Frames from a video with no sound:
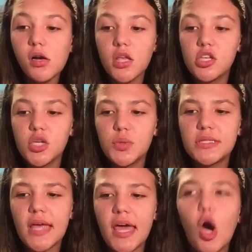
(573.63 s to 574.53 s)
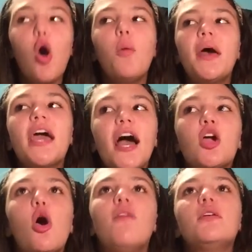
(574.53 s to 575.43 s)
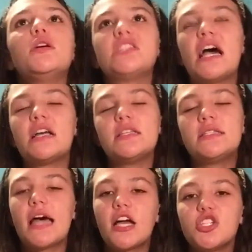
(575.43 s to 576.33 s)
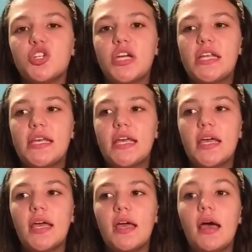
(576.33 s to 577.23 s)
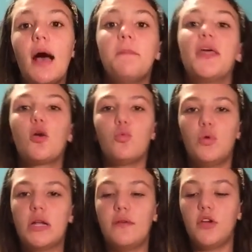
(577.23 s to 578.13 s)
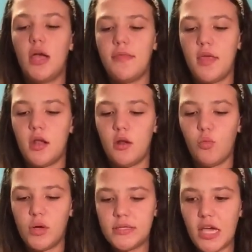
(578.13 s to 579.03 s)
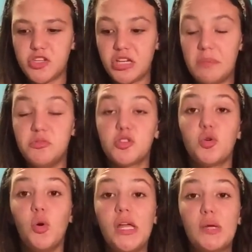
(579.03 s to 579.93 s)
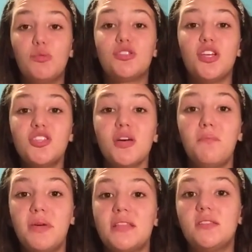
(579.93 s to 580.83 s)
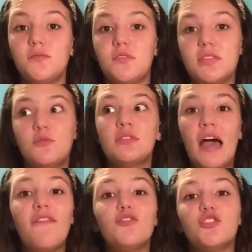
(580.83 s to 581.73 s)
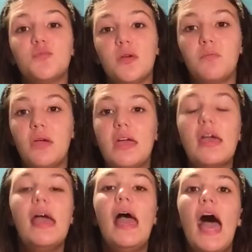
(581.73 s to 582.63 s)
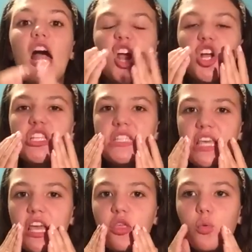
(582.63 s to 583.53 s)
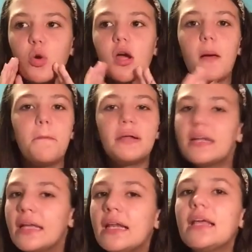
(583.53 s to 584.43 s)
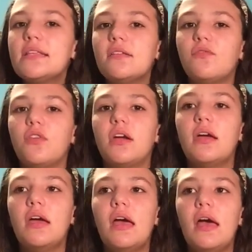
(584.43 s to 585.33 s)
And she was like, oh my god, you're over exaggerating. I'm like, whatever. And then one day she came to school and it was such a big difference. It was after spring break. And her teeth were completely different.